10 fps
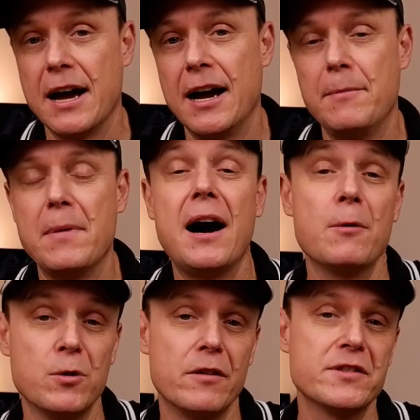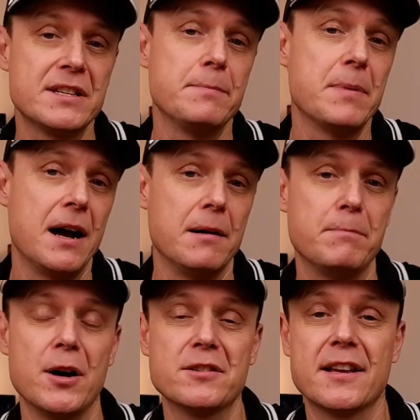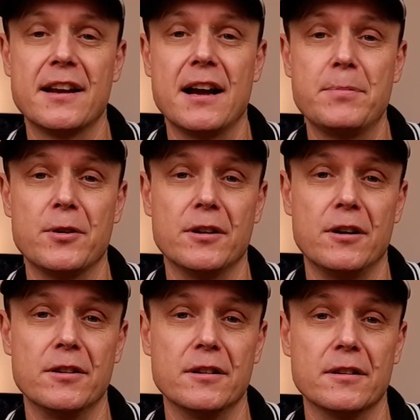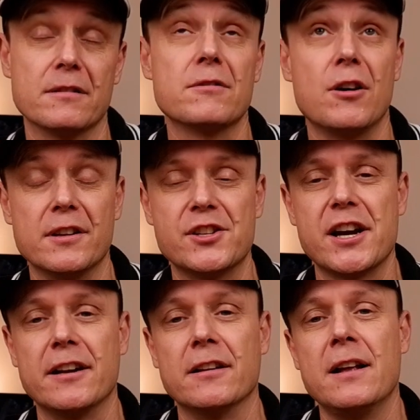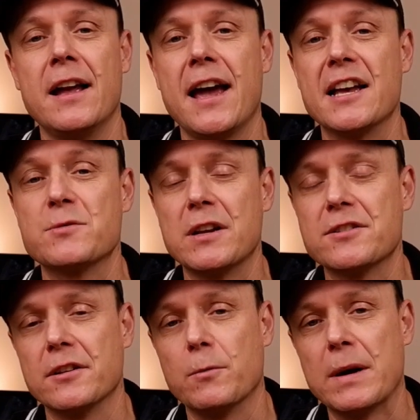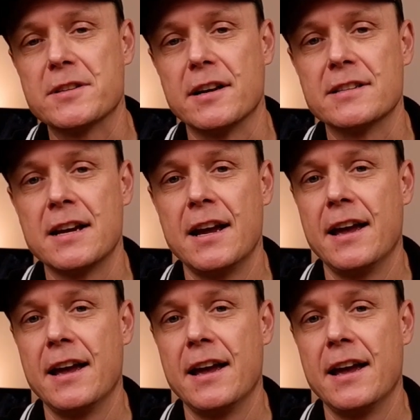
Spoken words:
I will obviously post that up on the channel as well as on the website.